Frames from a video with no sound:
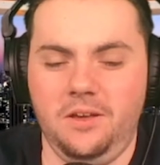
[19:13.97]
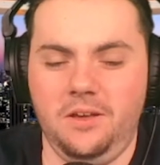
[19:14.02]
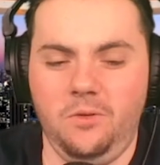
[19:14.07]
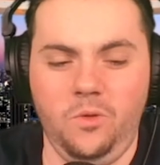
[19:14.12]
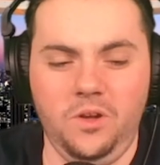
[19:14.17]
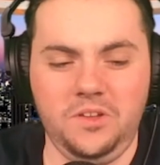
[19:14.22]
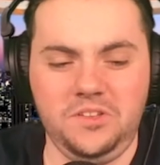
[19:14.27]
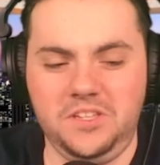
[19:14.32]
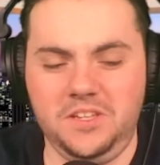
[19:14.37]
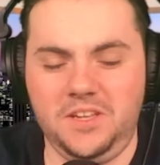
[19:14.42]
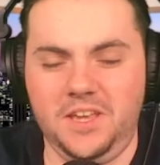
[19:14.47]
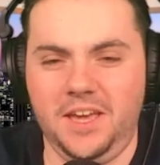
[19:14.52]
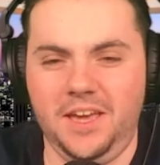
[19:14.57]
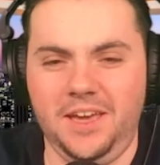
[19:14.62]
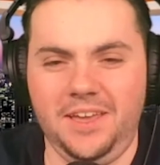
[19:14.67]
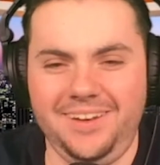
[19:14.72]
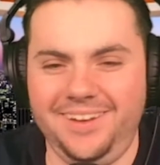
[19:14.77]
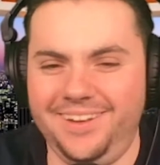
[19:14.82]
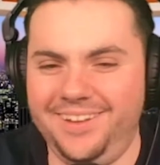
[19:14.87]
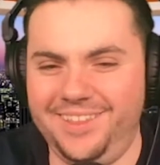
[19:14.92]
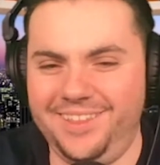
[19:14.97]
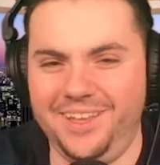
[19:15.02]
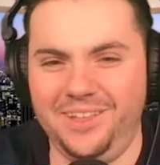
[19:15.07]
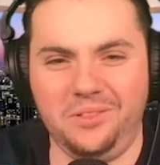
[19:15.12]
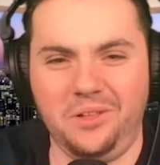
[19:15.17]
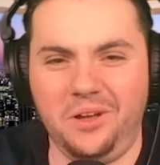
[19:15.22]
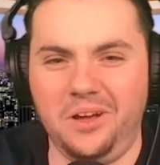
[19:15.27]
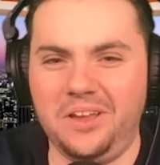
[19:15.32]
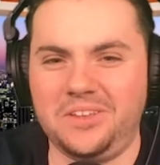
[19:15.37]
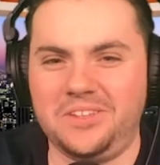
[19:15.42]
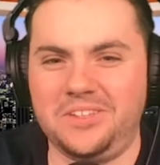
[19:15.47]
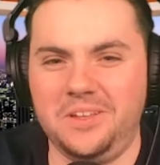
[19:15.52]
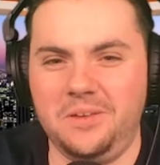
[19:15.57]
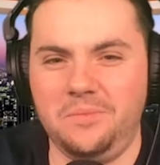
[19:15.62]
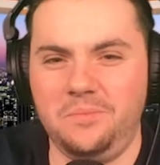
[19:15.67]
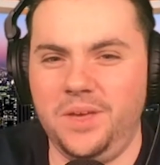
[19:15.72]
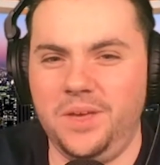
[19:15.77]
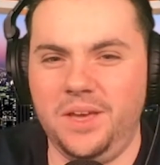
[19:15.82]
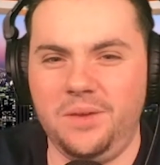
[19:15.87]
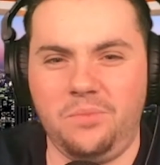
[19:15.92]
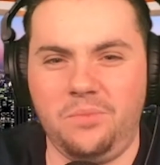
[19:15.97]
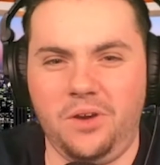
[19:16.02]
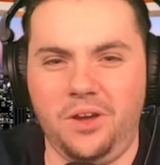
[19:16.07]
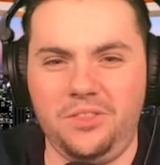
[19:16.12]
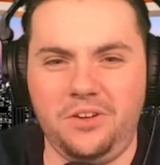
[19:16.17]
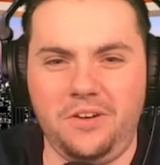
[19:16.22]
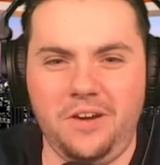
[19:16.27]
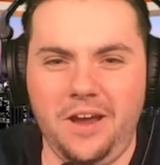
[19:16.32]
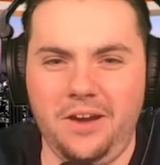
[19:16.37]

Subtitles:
Once again, they lost to big brother